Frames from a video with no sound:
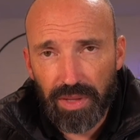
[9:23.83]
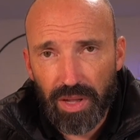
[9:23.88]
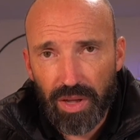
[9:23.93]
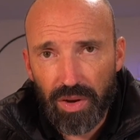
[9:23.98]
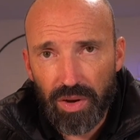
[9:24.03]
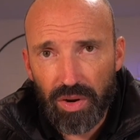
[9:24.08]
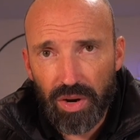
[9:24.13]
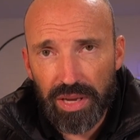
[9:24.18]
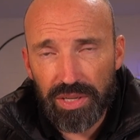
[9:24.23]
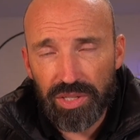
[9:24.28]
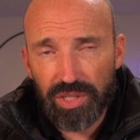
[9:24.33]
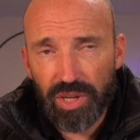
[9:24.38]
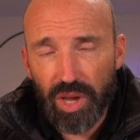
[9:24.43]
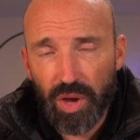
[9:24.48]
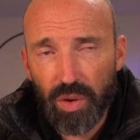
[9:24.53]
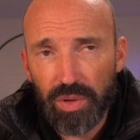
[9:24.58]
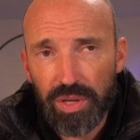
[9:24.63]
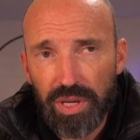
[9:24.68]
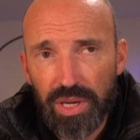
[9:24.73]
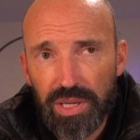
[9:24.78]
All right,
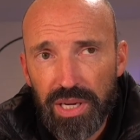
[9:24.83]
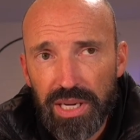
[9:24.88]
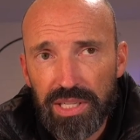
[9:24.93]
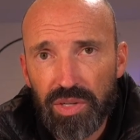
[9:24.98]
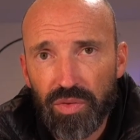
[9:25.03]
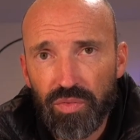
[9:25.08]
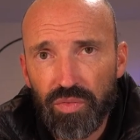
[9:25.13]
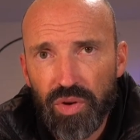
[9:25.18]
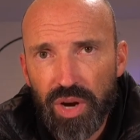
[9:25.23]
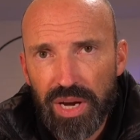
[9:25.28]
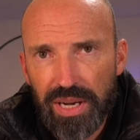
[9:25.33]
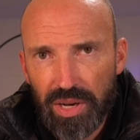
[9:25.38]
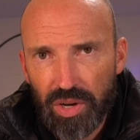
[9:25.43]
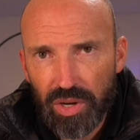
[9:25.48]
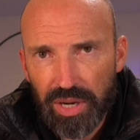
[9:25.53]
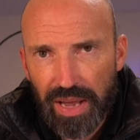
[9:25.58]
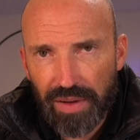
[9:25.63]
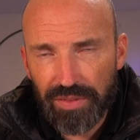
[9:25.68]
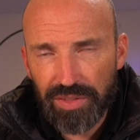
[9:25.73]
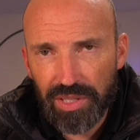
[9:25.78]
so you need to really
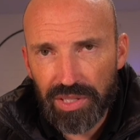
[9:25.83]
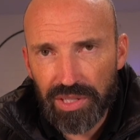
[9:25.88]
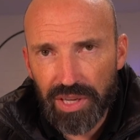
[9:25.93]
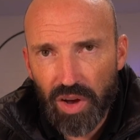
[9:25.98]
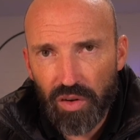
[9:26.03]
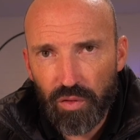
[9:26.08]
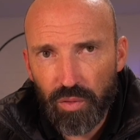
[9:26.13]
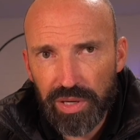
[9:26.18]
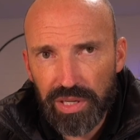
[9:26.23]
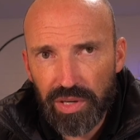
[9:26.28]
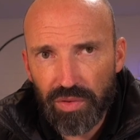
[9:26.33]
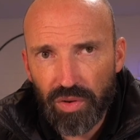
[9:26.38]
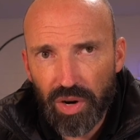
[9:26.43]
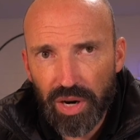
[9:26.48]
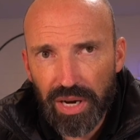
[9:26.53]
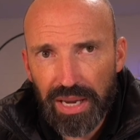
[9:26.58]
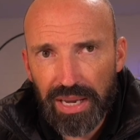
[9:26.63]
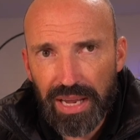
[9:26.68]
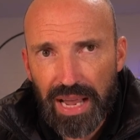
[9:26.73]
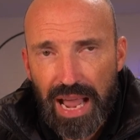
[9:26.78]
look after yourself when you're
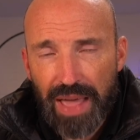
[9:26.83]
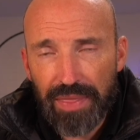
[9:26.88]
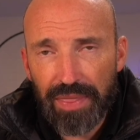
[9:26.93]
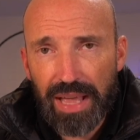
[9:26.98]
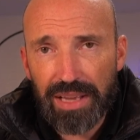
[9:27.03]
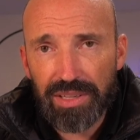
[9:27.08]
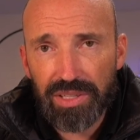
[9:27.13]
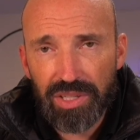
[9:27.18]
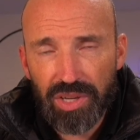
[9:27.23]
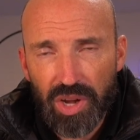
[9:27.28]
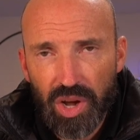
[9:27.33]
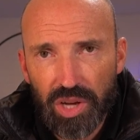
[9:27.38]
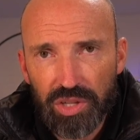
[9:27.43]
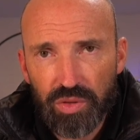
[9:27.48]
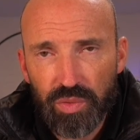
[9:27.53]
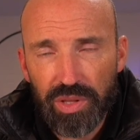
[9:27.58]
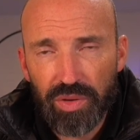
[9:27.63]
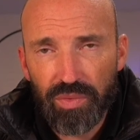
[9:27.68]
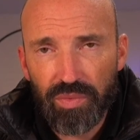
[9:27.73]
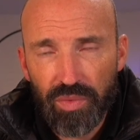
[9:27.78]
running, and that starts
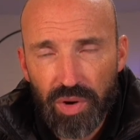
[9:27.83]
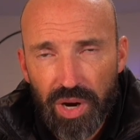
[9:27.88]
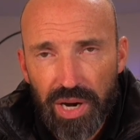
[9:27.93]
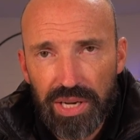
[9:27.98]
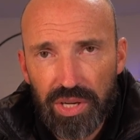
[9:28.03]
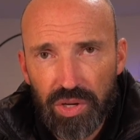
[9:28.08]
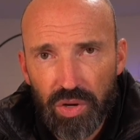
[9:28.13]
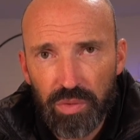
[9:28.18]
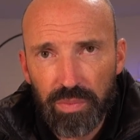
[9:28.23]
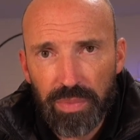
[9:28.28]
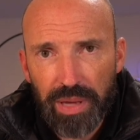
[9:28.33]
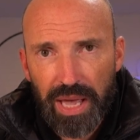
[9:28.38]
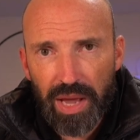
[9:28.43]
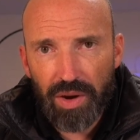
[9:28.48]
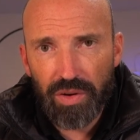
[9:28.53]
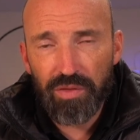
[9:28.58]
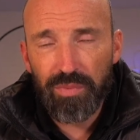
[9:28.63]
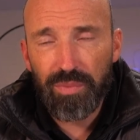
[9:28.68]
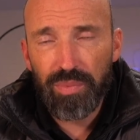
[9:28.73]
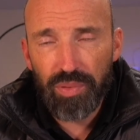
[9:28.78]
with a really good
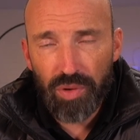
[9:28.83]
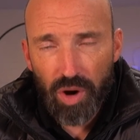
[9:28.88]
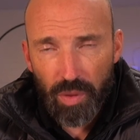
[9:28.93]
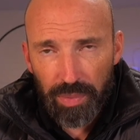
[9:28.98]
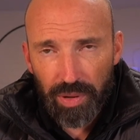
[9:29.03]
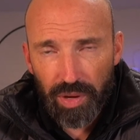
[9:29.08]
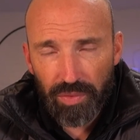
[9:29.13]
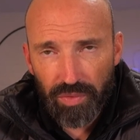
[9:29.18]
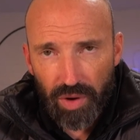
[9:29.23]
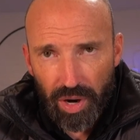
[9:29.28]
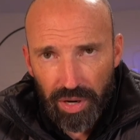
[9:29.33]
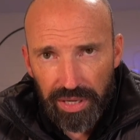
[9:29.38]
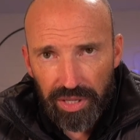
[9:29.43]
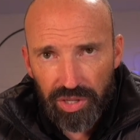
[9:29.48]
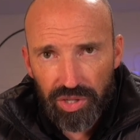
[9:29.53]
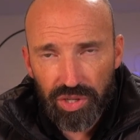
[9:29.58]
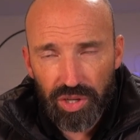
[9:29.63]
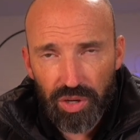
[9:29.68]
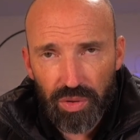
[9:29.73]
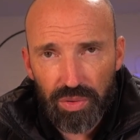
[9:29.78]
pair of proper running
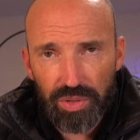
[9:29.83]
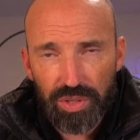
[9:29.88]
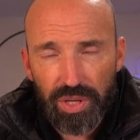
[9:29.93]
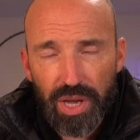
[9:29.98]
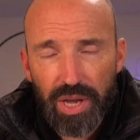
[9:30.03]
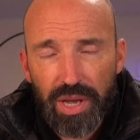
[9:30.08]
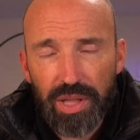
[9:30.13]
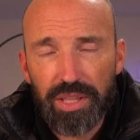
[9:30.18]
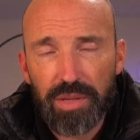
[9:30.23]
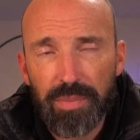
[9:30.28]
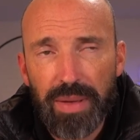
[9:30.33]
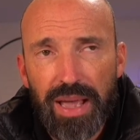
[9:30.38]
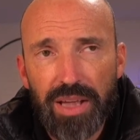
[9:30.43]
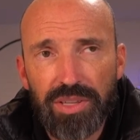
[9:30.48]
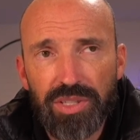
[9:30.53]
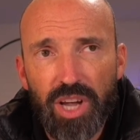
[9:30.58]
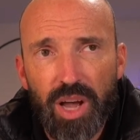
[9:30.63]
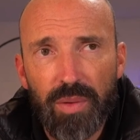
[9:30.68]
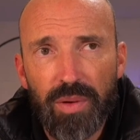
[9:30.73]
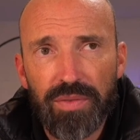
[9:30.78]
shoes. The amount
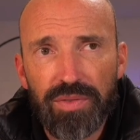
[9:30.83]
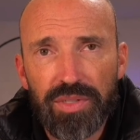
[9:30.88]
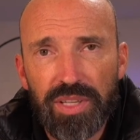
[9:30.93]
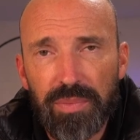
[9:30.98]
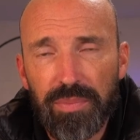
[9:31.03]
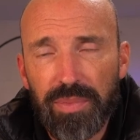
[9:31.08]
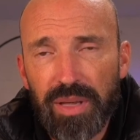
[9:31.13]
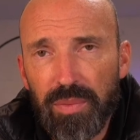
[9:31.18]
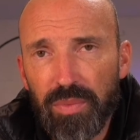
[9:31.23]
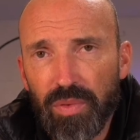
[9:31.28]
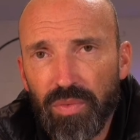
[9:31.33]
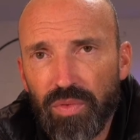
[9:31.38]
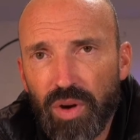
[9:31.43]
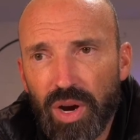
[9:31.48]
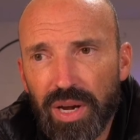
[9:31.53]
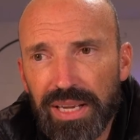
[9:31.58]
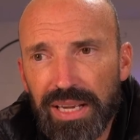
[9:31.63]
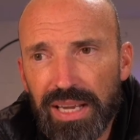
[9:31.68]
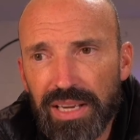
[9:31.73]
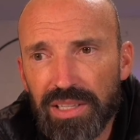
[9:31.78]
of time I've seen people
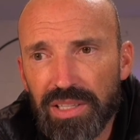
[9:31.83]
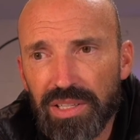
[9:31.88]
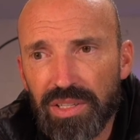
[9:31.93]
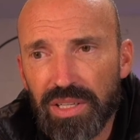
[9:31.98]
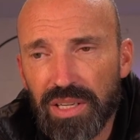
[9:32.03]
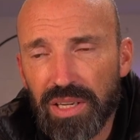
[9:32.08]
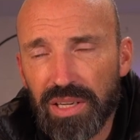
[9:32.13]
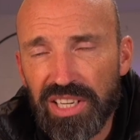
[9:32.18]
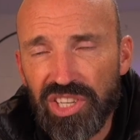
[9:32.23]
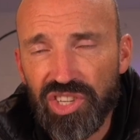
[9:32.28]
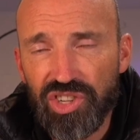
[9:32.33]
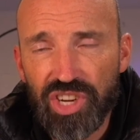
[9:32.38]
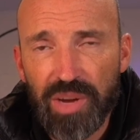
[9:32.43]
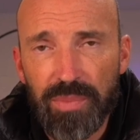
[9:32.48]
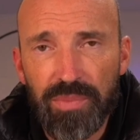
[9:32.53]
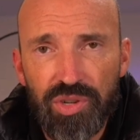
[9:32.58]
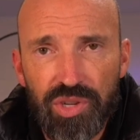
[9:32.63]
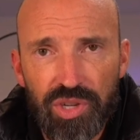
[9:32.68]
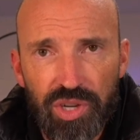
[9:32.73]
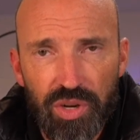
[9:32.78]
running in
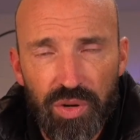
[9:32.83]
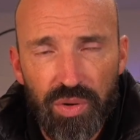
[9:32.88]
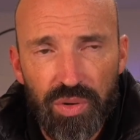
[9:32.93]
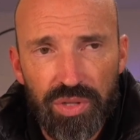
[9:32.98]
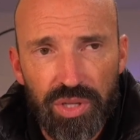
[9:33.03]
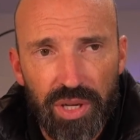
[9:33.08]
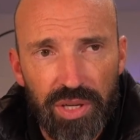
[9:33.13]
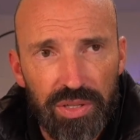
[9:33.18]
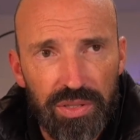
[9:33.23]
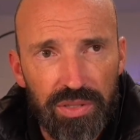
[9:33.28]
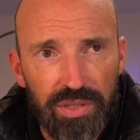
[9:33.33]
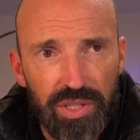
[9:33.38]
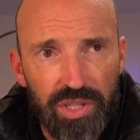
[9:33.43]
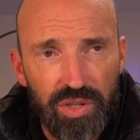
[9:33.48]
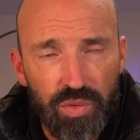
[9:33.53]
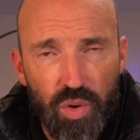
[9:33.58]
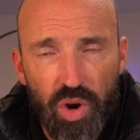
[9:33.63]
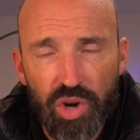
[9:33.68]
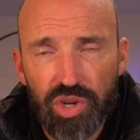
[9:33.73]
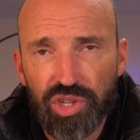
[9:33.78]
gym shoes and
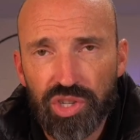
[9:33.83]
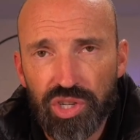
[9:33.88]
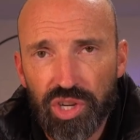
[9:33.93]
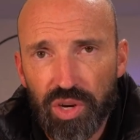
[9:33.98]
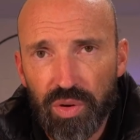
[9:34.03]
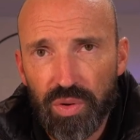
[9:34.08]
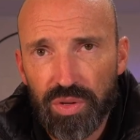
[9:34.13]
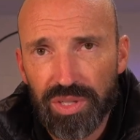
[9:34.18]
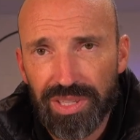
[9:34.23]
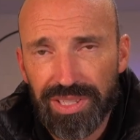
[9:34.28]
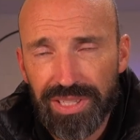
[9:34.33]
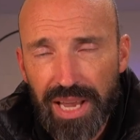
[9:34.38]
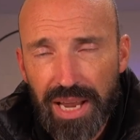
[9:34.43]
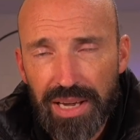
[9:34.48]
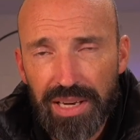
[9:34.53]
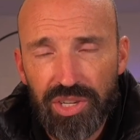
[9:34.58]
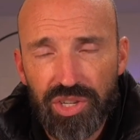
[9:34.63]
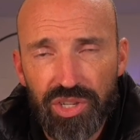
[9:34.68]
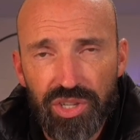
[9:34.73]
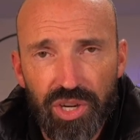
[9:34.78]
squash shoes and
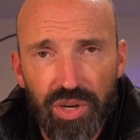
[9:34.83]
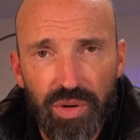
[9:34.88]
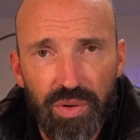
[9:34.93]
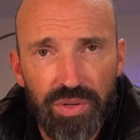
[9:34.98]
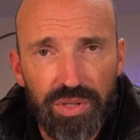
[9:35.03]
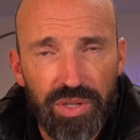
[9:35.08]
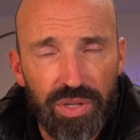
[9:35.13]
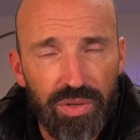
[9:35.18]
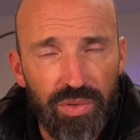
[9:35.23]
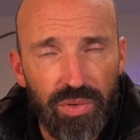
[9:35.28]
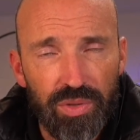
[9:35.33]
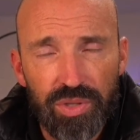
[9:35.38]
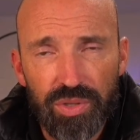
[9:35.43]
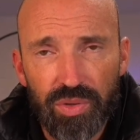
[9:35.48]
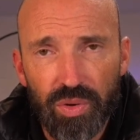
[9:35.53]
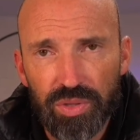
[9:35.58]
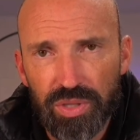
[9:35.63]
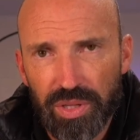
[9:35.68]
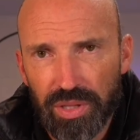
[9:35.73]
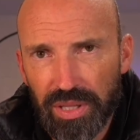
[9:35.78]
tennis shoes and all
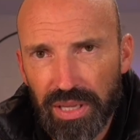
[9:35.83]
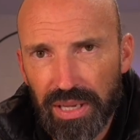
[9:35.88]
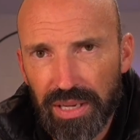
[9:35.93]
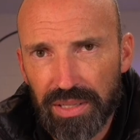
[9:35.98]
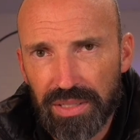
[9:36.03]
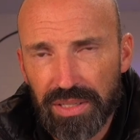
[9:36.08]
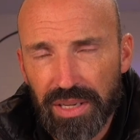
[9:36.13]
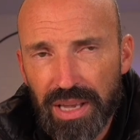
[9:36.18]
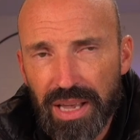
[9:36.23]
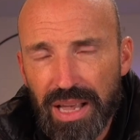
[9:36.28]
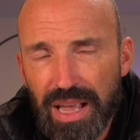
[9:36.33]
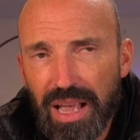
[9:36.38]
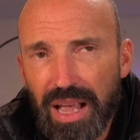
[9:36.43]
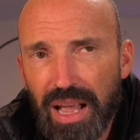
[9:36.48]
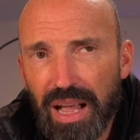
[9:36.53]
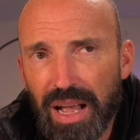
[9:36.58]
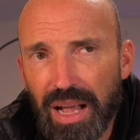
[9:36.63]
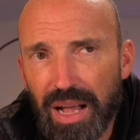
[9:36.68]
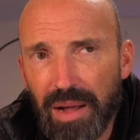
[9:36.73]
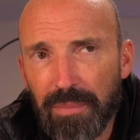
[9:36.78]
sorts of things,
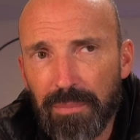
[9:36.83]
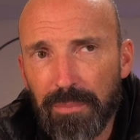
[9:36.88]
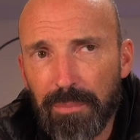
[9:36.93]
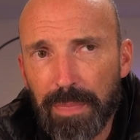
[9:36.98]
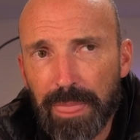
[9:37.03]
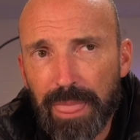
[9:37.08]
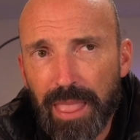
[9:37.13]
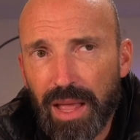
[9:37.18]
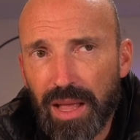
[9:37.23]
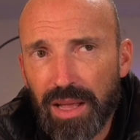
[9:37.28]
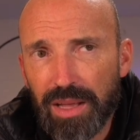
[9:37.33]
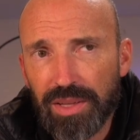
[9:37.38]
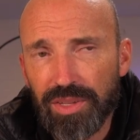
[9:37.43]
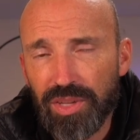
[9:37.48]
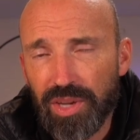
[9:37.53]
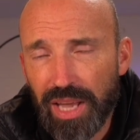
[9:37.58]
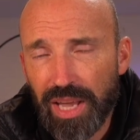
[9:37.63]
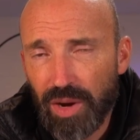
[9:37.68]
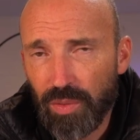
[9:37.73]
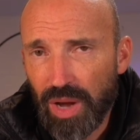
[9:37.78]

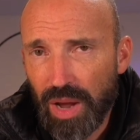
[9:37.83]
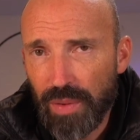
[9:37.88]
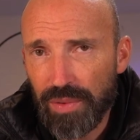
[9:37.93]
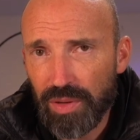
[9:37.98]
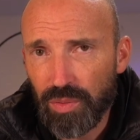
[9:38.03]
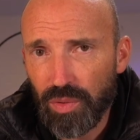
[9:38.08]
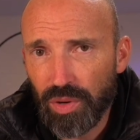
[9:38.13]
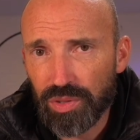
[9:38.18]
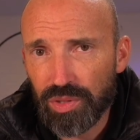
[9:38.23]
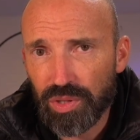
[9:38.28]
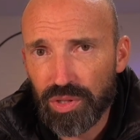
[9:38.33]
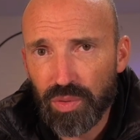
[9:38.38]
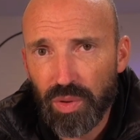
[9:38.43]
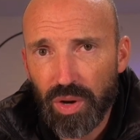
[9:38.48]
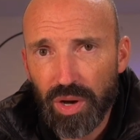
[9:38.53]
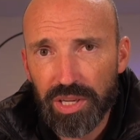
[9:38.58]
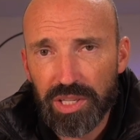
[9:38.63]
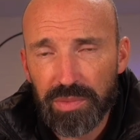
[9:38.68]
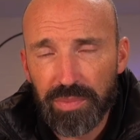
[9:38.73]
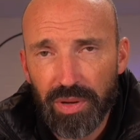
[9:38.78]
you get away with it once or
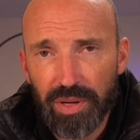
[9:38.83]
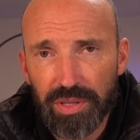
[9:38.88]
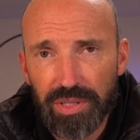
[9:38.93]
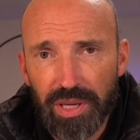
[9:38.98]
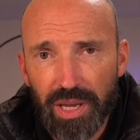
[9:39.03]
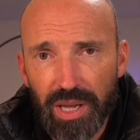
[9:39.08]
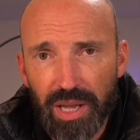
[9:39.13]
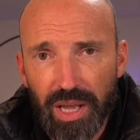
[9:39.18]
twice, but